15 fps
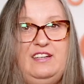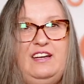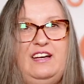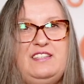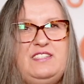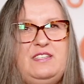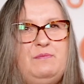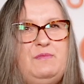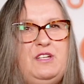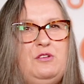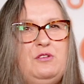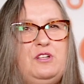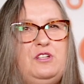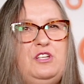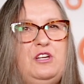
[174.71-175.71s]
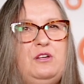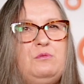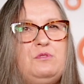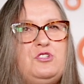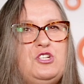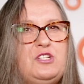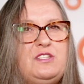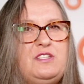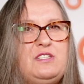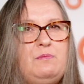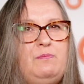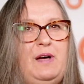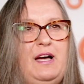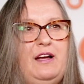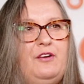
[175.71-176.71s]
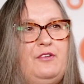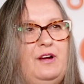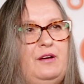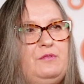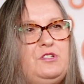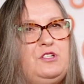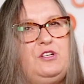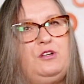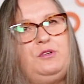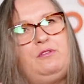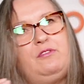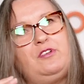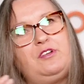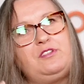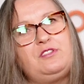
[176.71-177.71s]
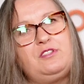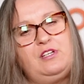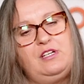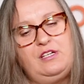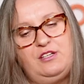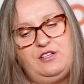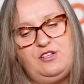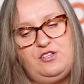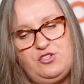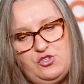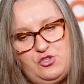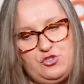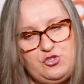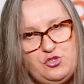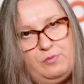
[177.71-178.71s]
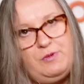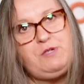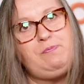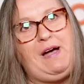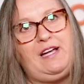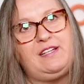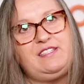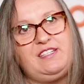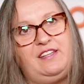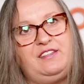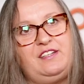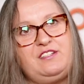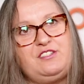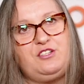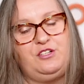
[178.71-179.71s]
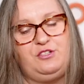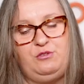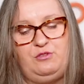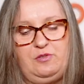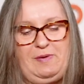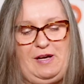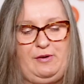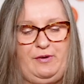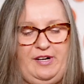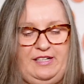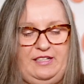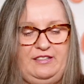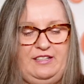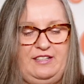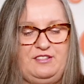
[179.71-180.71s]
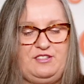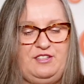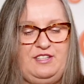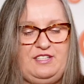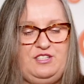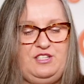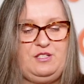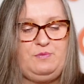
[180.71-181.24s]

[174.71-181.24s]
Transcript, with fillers: And something you can use just as a background. You know, you haven't got so much pattern that it's going to overpower anything. So that's your